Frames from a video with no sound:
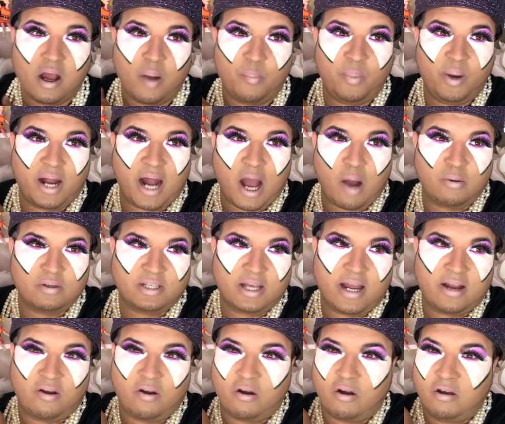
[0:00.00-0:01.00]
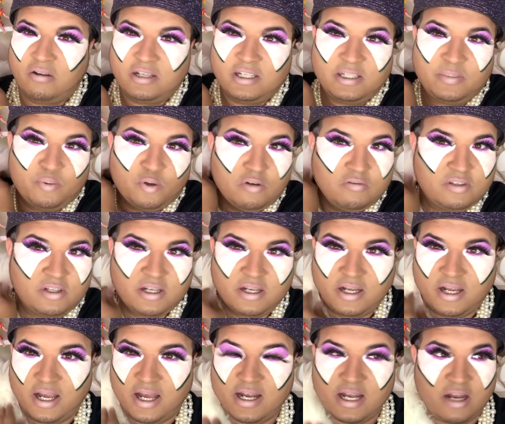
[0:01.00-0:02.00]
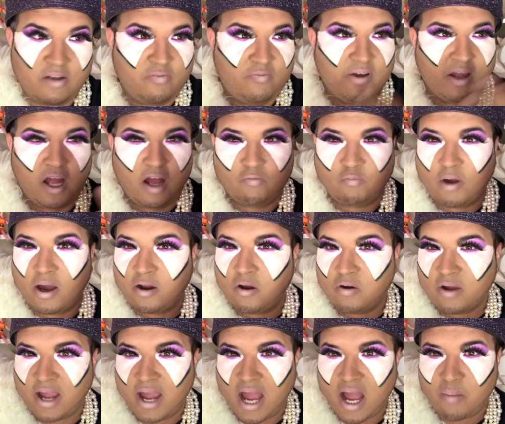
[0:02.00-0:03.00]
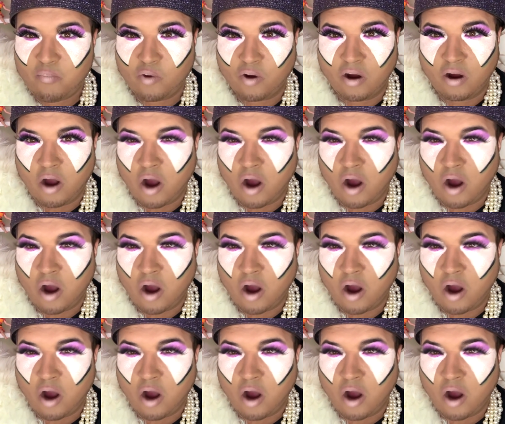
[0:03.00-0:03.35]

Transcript: But I was like, girl, this proves it again. It fell off right on camera.